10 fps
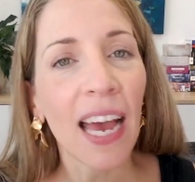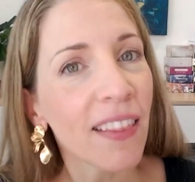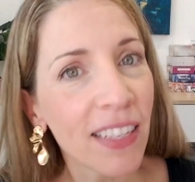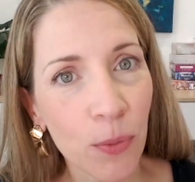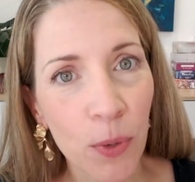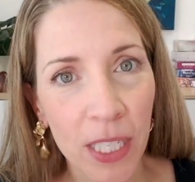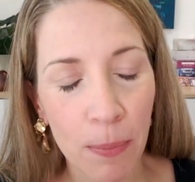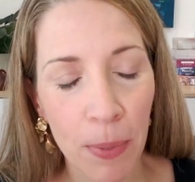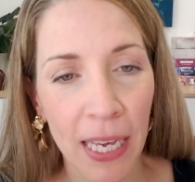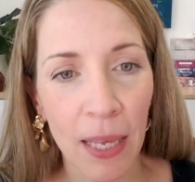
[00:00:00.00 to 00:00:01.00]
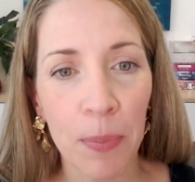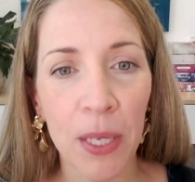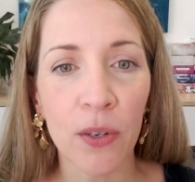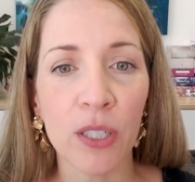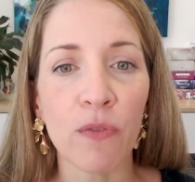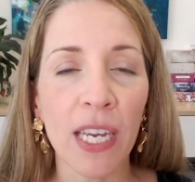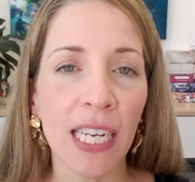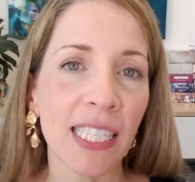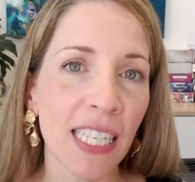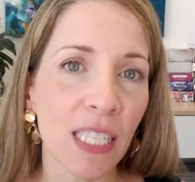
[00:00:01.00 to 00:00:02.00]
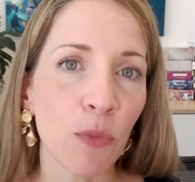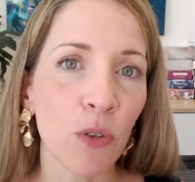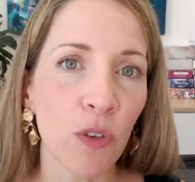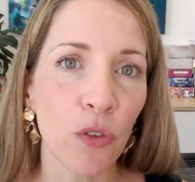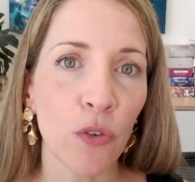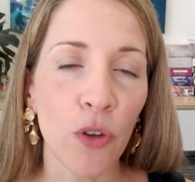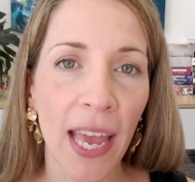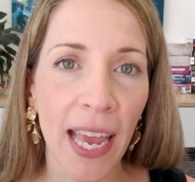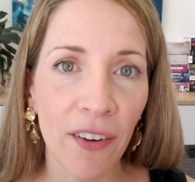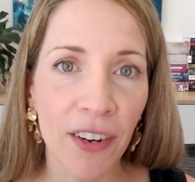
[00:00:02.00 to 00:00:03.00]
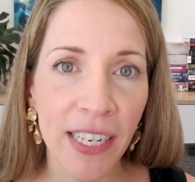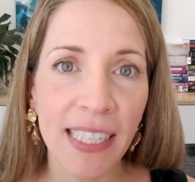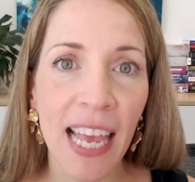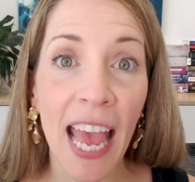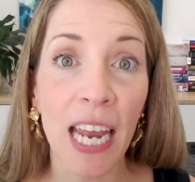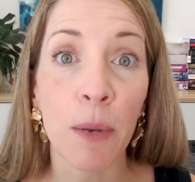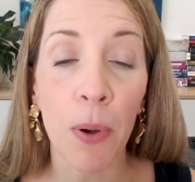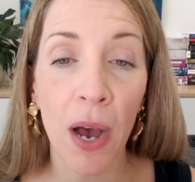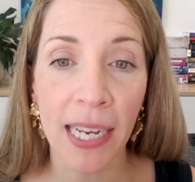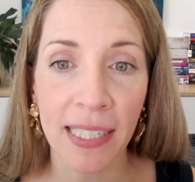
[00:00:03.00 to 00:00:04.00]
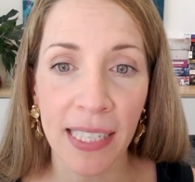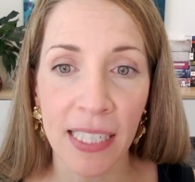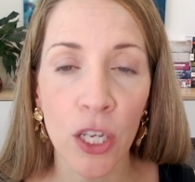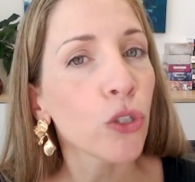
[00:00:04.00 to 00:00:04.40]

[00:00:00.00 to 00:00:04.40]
And this one is big because Venus is moving through Aries and Pisces,